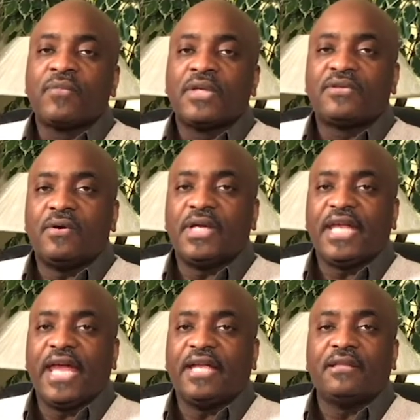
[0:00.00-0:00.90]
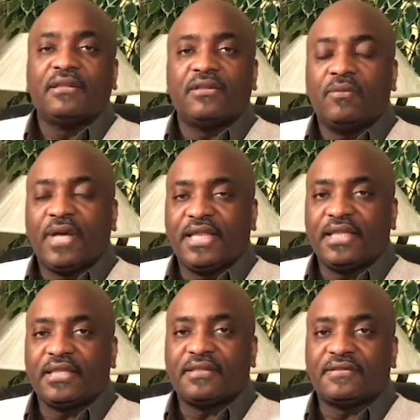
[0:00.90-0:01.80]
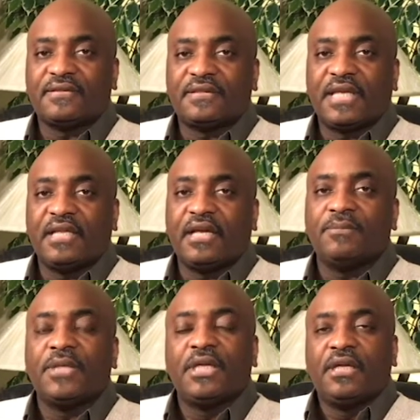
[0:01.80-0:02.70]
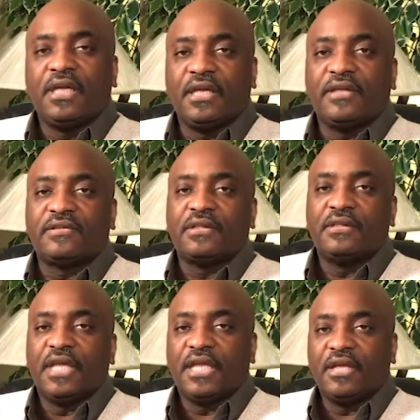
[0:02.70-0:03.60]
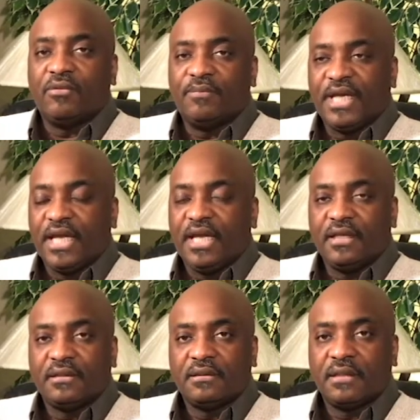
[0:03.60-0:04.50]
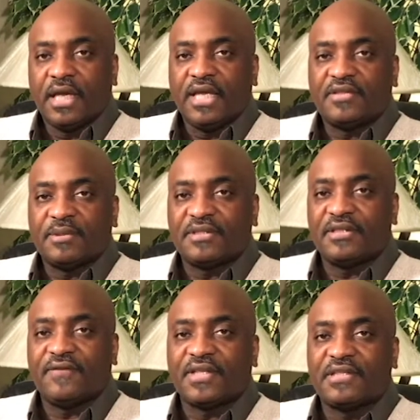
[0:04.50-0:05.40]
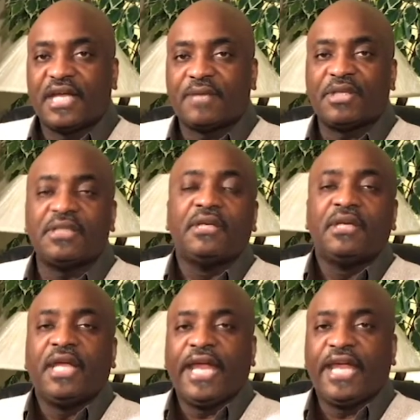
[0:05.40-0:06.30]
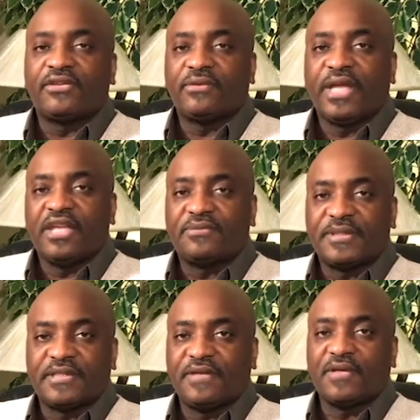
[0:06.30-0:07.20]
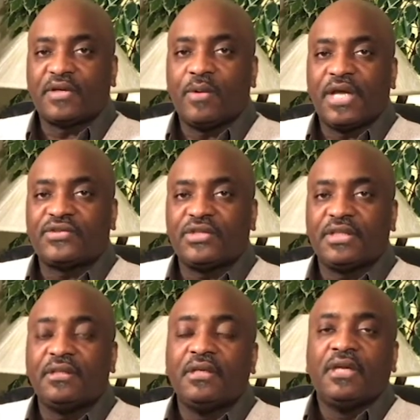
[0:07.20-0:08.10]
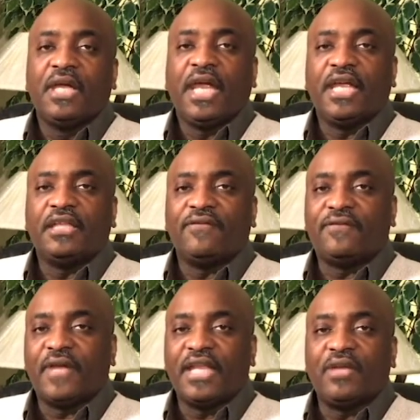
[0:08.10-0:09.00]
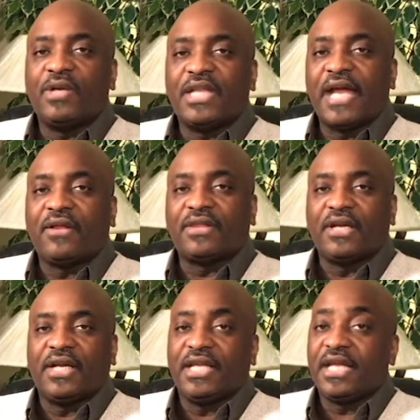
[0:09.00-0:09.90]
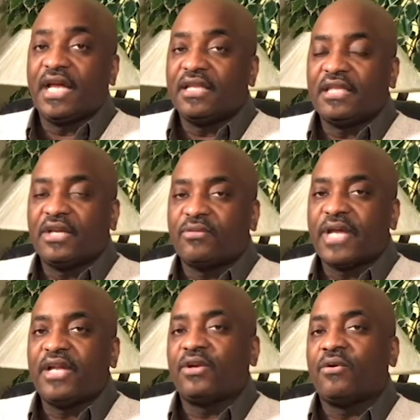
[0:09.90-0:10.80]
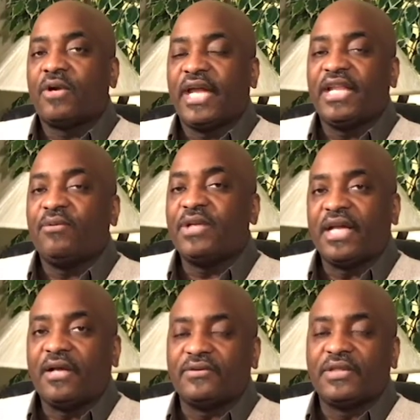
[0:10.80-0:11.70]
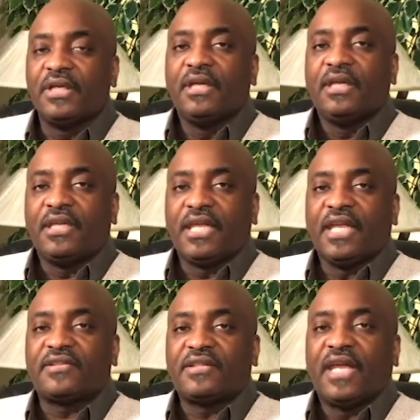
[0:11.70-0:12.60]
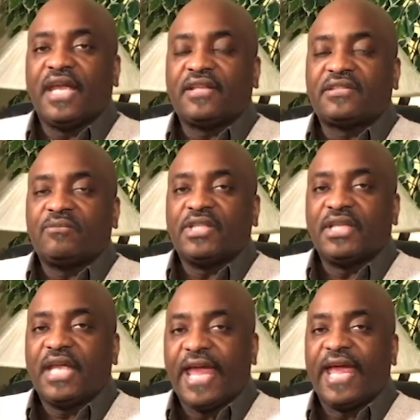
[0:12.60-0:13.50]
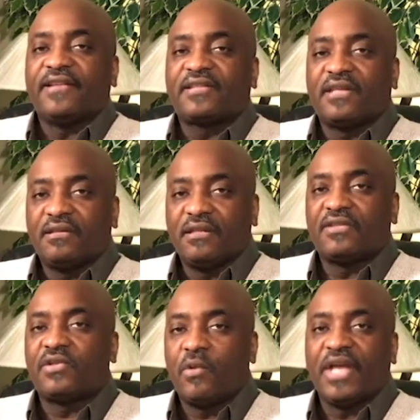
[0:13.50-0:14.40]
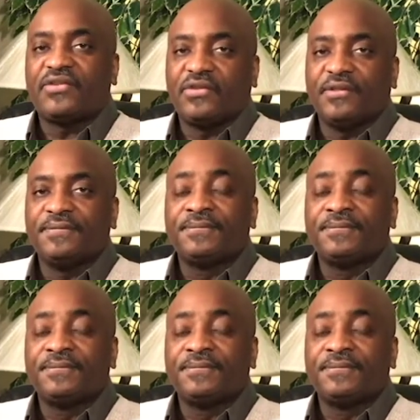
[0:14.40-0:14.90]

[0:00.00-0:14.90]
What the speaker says: So again, the way that this is set up is that it will be a specific segment answering a specific question. And if anyone out there, any content creator or anyone else has someone ask this question,